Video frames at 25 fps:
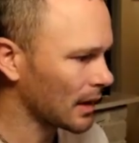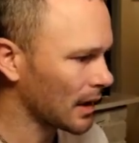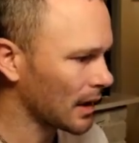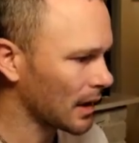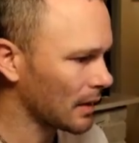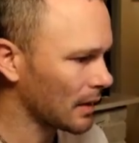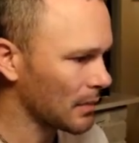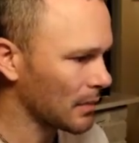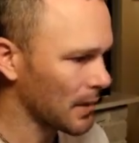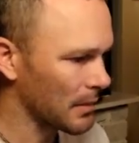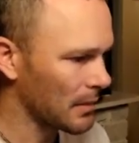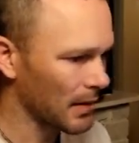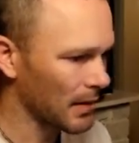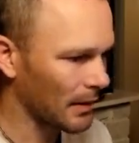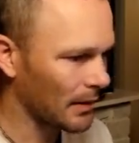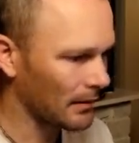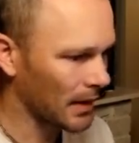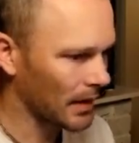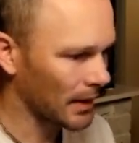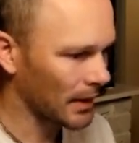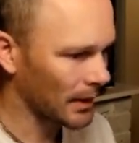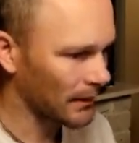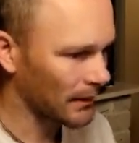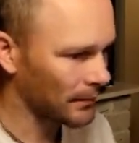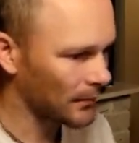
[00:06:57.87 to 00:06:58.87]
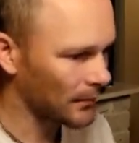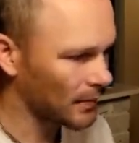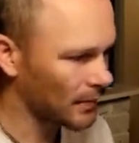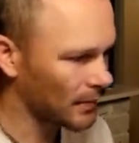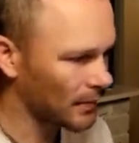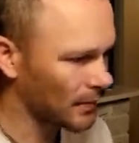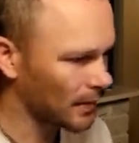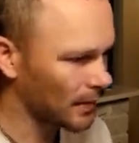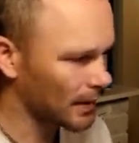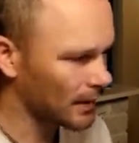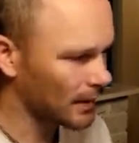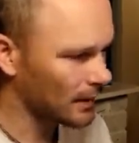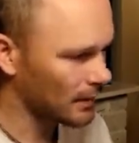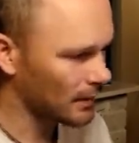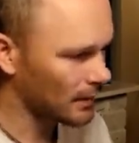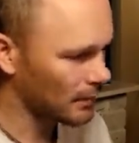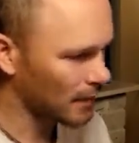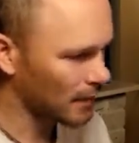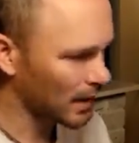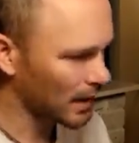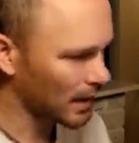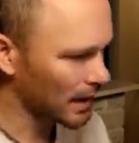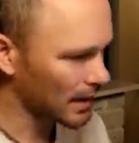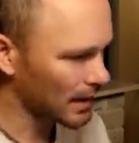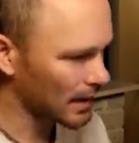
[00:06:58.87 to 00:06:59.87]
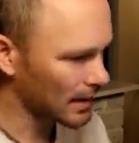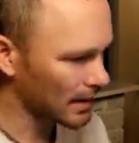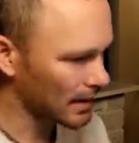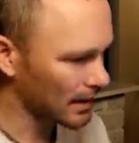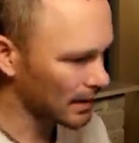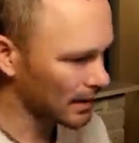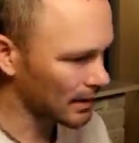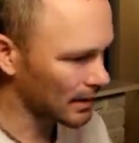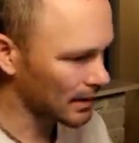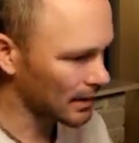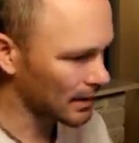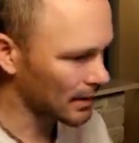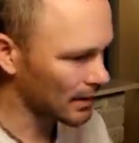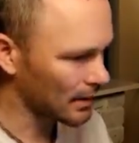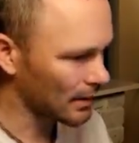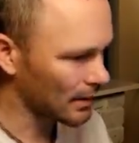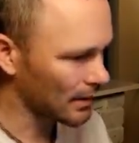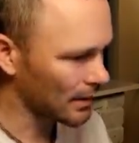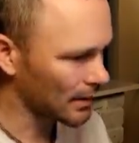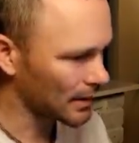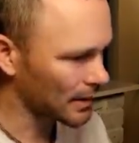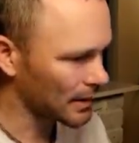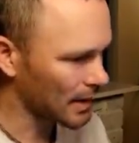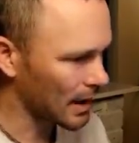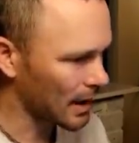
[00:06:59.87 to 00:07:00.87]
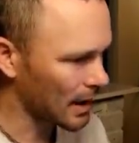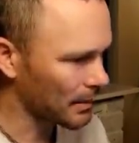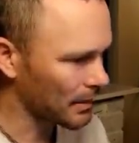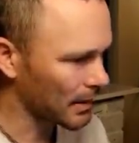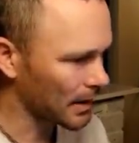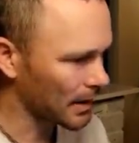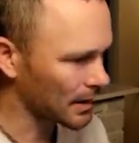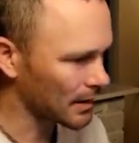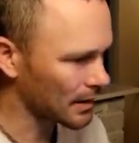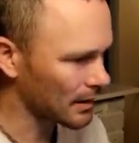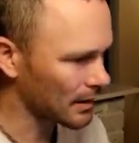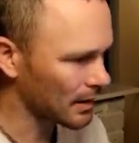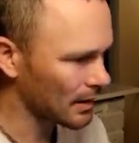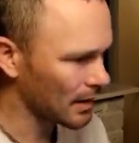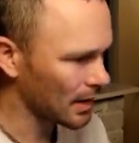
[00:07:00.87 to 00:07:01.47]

And maybe I've got a few extra breaks in here is all that's happening. So